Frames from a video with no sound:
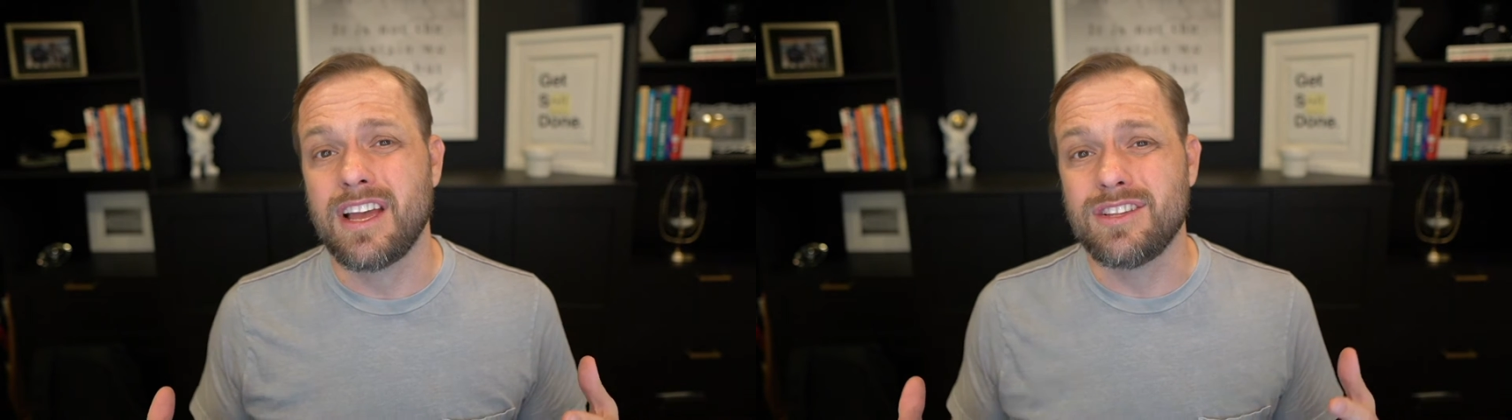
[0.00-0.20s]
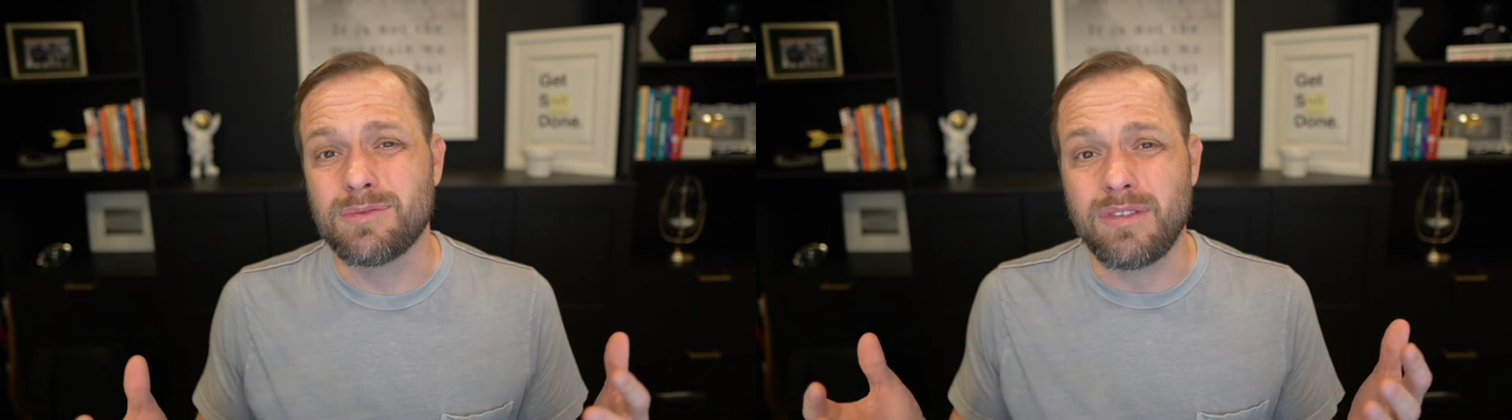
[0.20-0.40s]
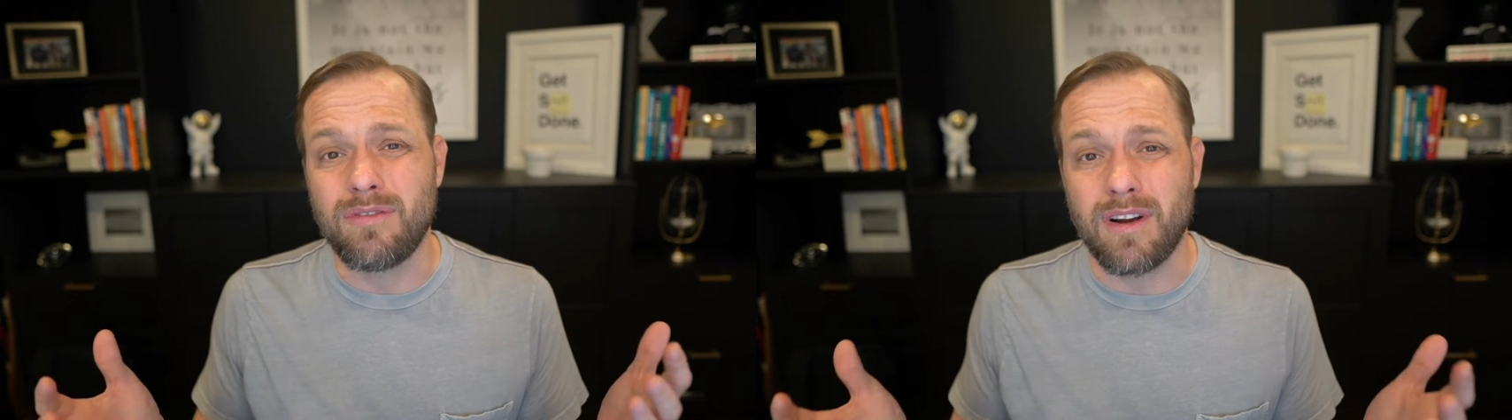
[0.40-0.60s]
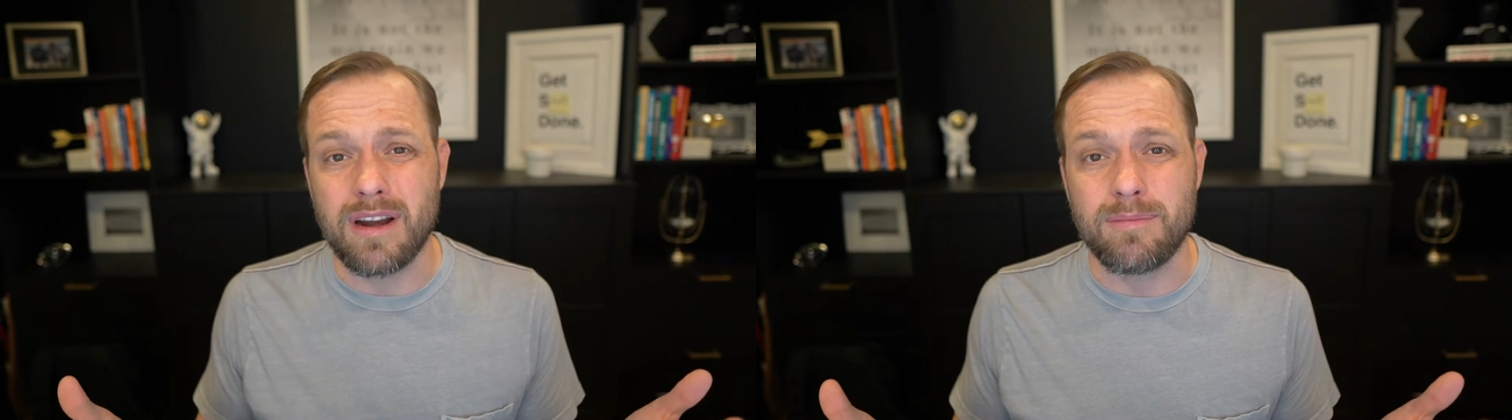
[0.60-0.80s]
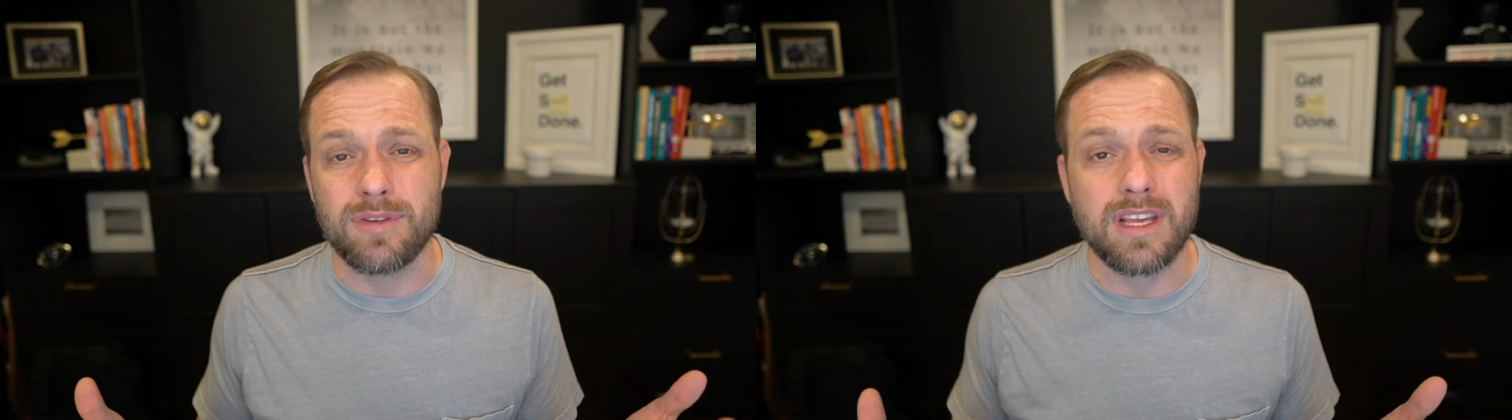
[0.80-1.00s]
and so many
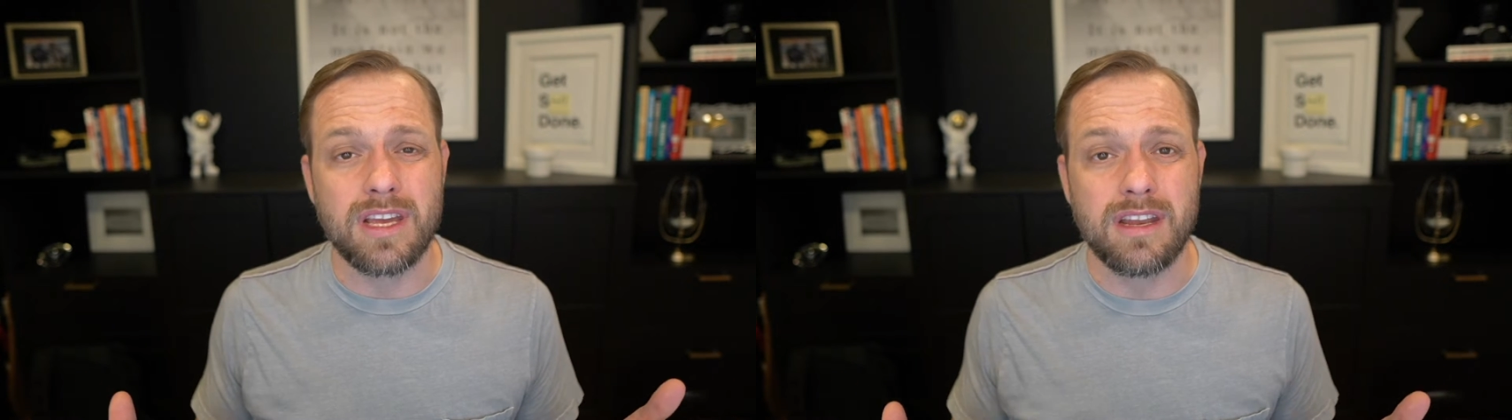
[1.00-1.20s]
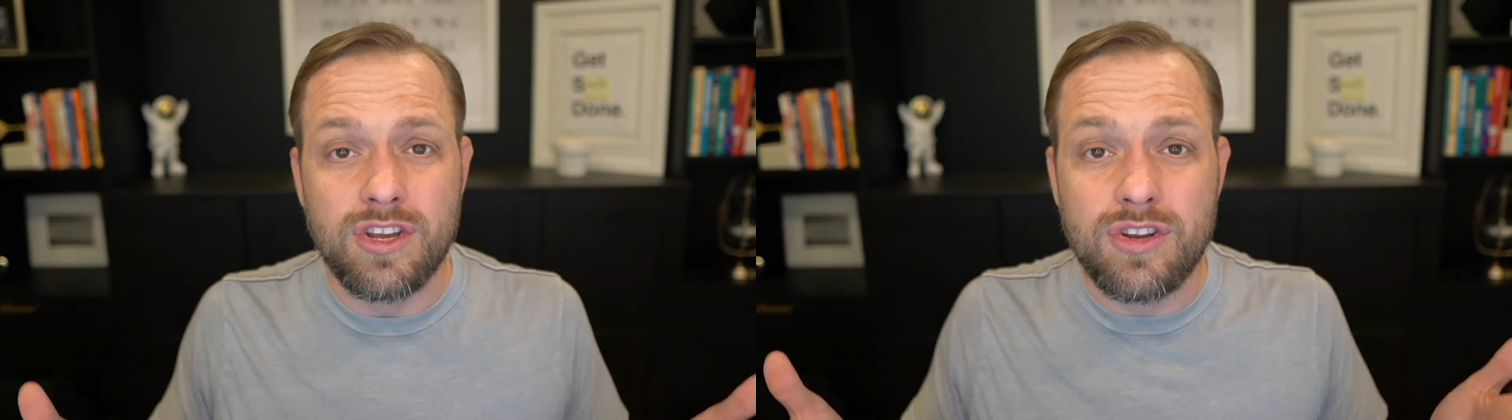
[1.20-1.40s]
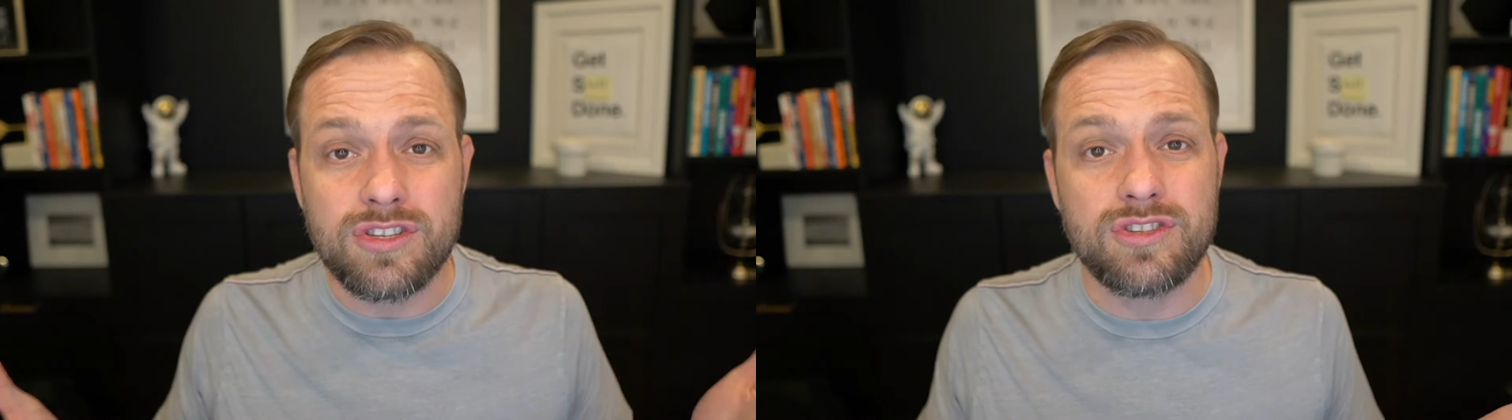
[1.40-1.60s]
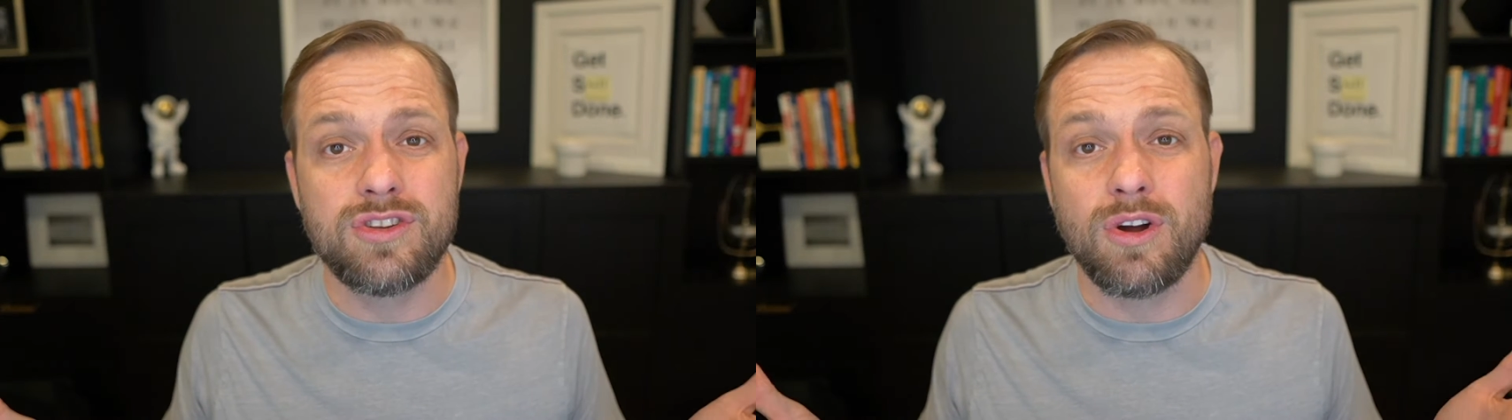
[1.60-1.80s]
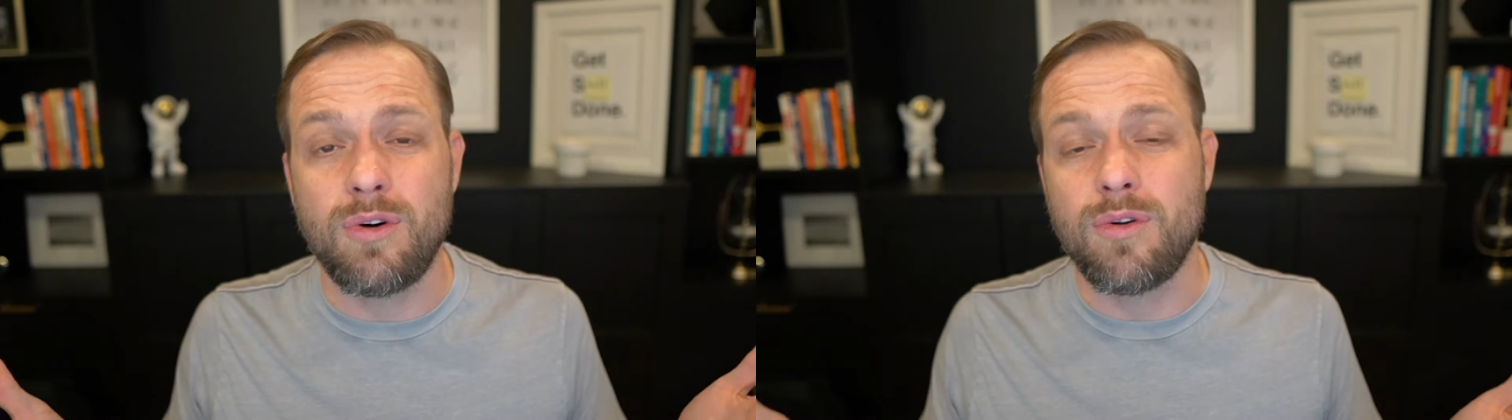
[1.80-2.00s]
variables that you just
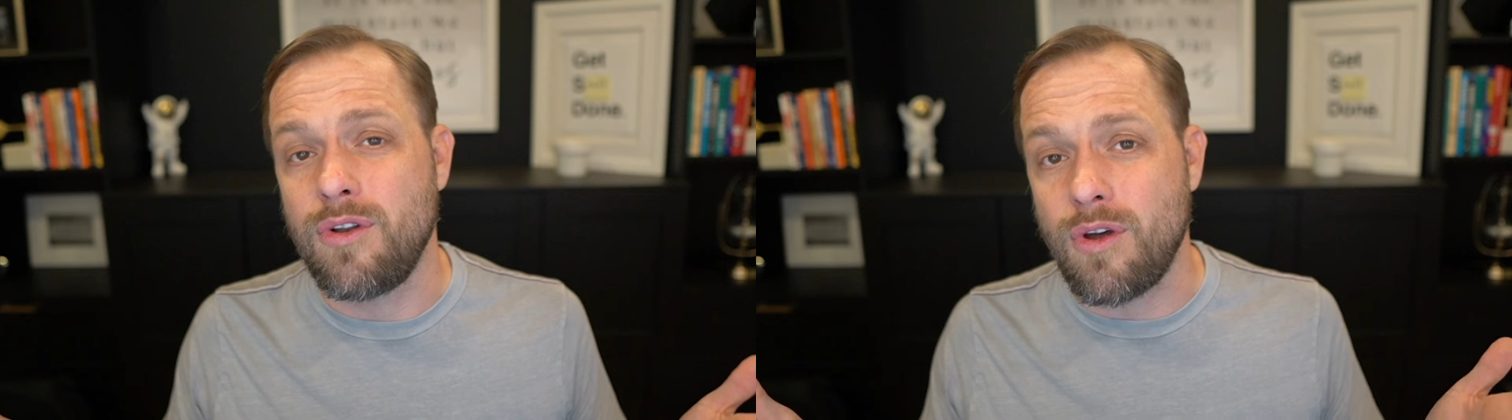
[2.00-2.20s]
don't